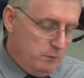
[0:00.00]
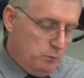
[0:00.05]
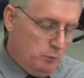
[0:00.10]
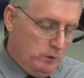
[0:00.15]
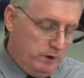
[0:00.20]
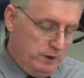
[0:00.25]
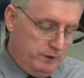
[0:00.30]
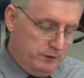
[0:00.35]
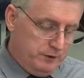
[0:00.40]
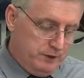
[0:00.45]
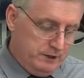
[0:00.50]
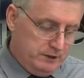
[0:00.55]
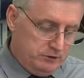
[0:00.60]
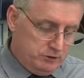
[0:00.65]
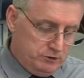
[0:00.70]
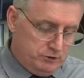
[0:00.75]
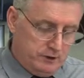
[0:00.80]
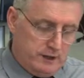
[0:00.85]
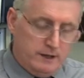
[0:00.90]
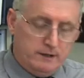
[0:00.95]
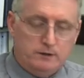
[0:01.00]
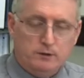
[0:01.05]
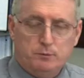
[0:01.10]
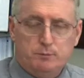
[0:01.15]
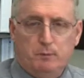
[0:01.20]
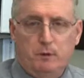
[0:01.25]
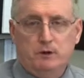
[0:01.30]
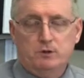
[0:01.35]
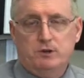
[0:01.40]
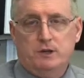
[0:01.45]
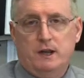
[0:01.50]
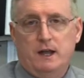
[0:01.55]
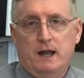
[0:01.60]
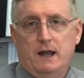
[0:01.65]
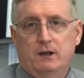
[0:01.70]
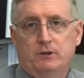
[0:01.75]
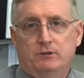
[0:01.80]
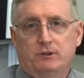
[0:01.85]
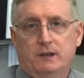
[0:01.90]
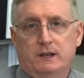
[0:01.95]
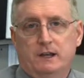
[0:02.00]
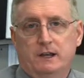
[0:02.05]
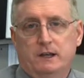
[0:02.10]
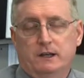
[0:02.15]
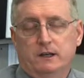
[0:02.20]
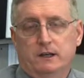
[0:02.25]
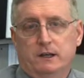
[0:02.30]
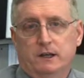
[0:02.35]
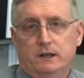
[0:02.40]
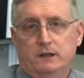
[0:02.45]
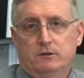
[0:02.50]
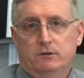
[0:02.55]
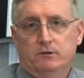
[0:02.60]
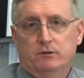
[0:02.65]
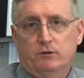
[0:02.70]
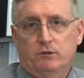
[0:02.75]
One of the things that this budget has in it is